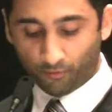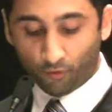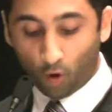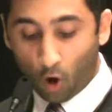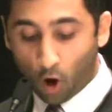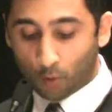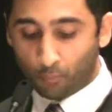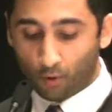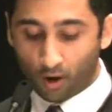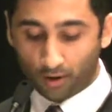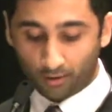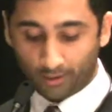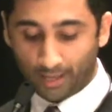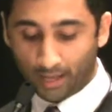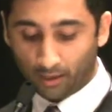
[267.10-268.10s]
for our
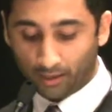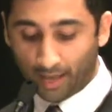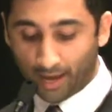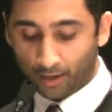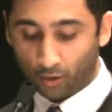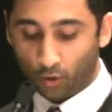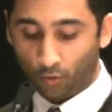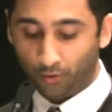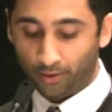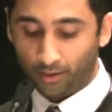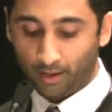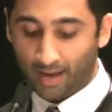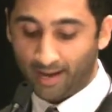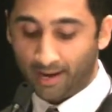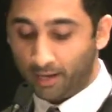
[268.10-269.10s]
product category
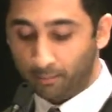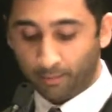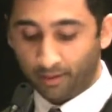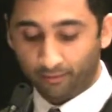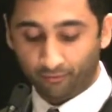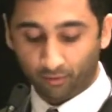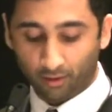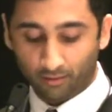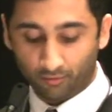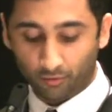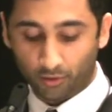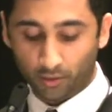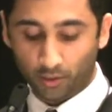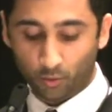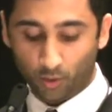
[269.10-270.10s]
at any meaningful
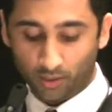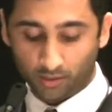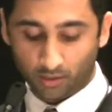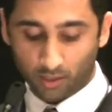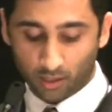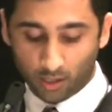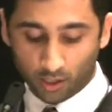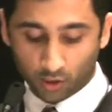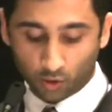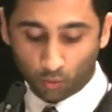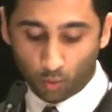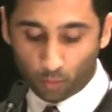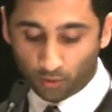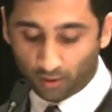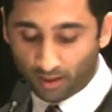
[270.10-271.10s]
level in the US.
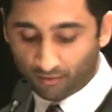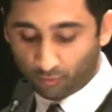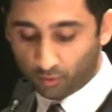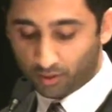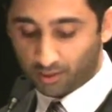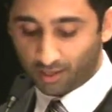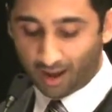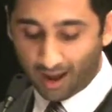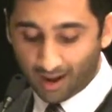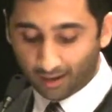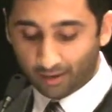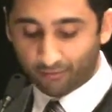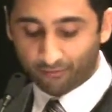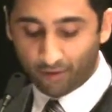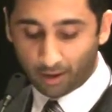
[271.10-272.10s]
So what we're left with is a
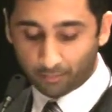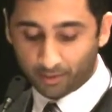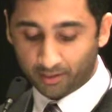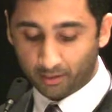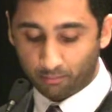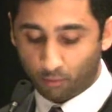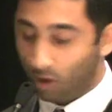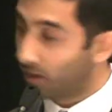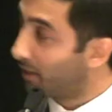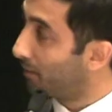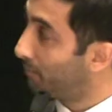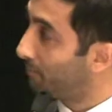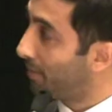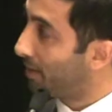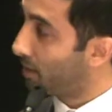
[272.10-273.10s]
highly fragmented
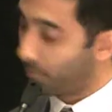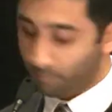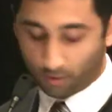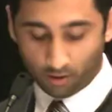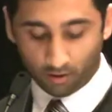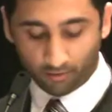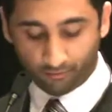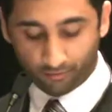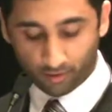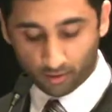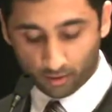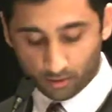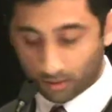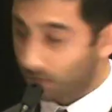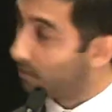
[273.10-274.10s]
market made up
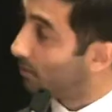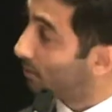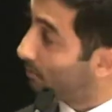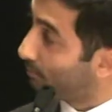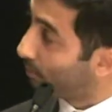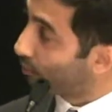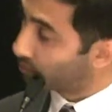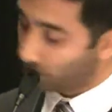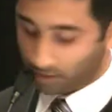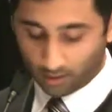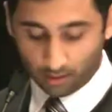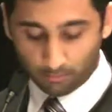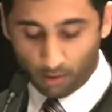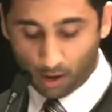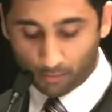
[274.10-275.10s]
of
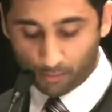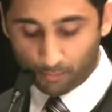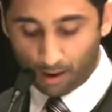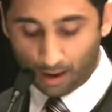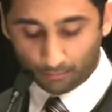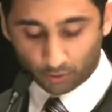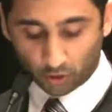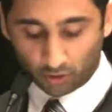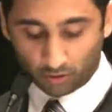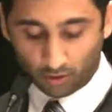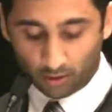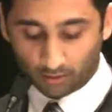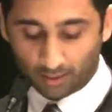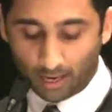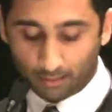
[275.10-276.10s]
mostly mom and
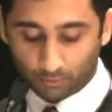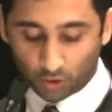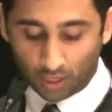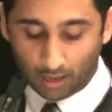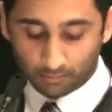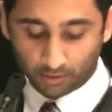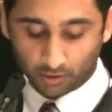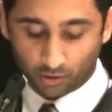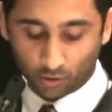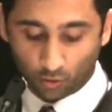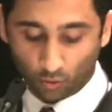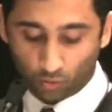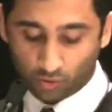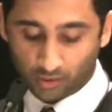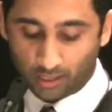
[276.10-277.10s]
pop type shops and
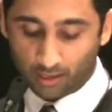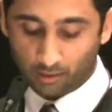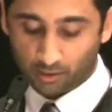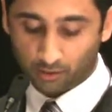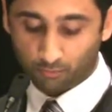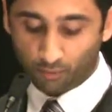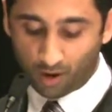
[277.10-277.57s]
schools that are